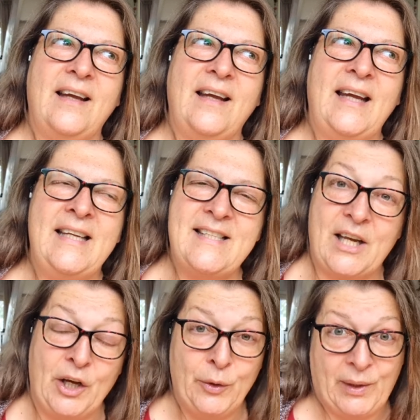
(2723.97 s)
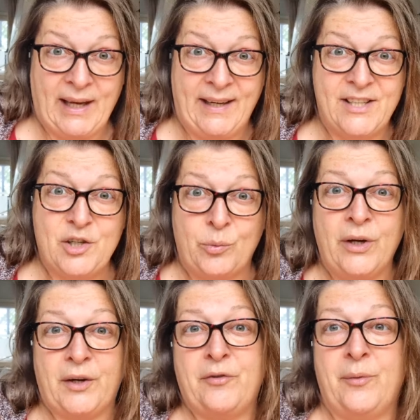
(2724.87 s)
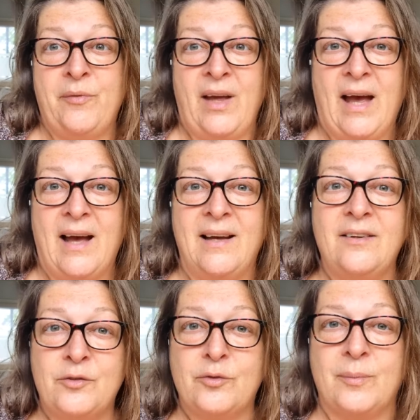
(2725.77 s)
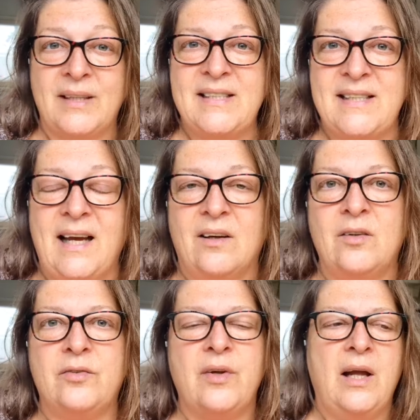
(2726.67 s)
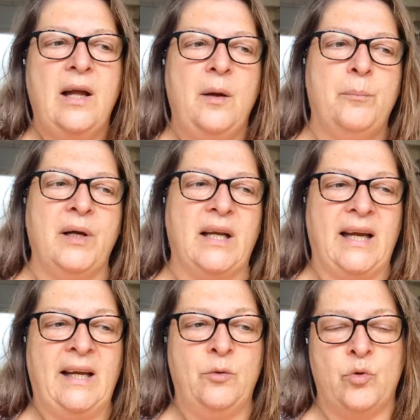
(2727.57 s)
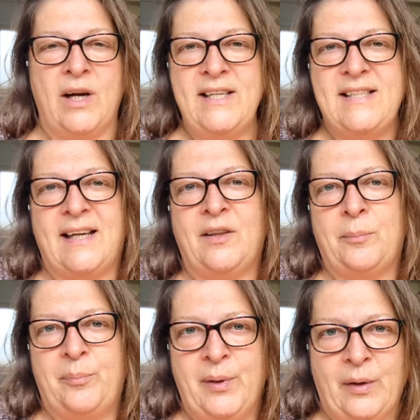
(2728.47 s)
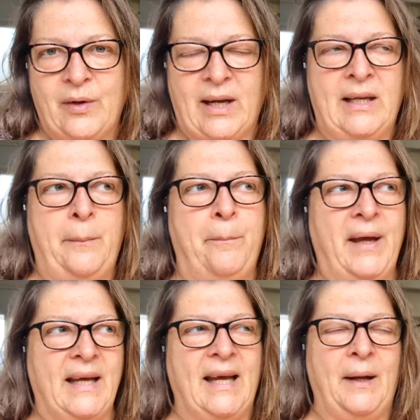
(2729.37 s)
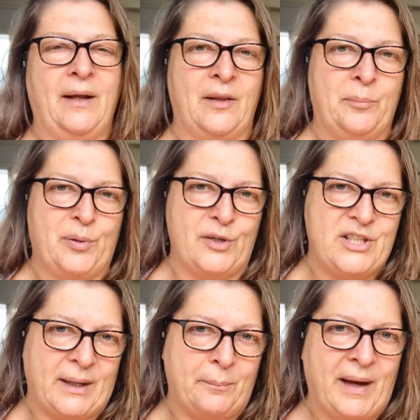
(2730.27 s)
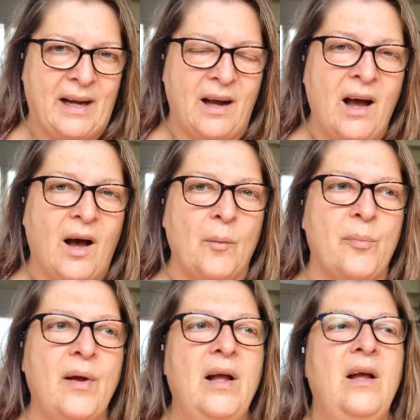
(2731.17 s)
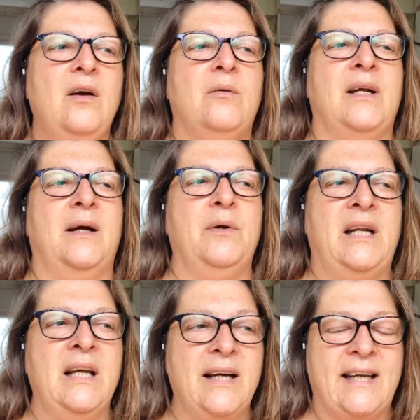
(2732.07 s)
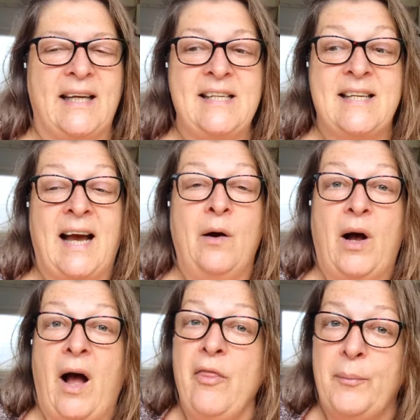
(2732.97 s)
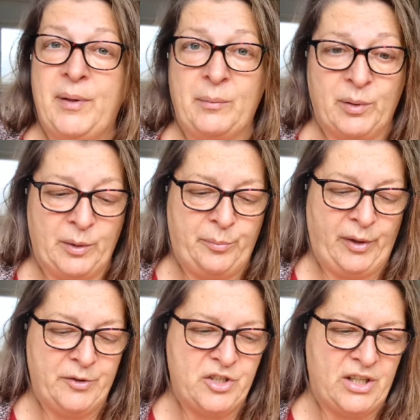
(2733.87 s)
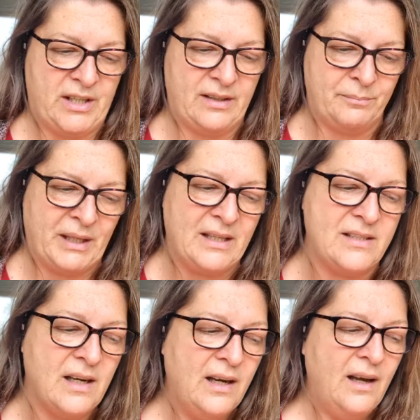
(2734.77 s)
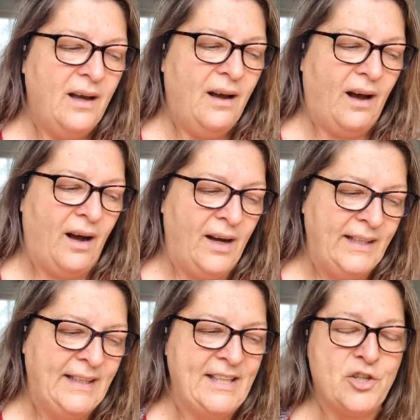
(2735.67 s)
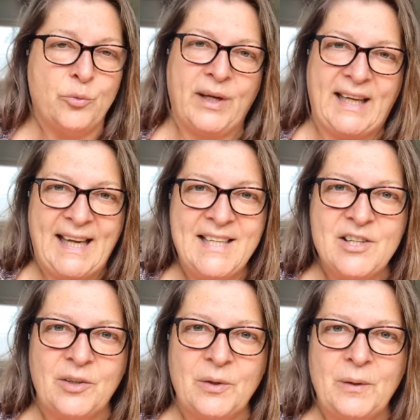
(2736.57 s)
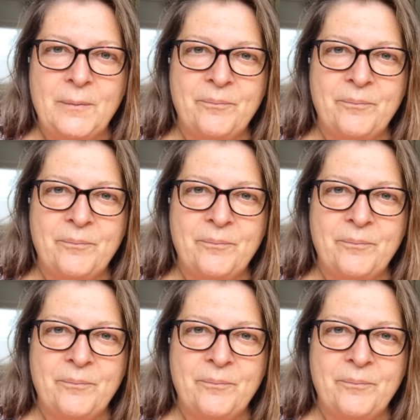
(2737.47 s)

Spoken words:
it's okay to work from there for myself. But in writing the book and in picking the project back up, what I would like is how other people approach it. Because I need to rekindle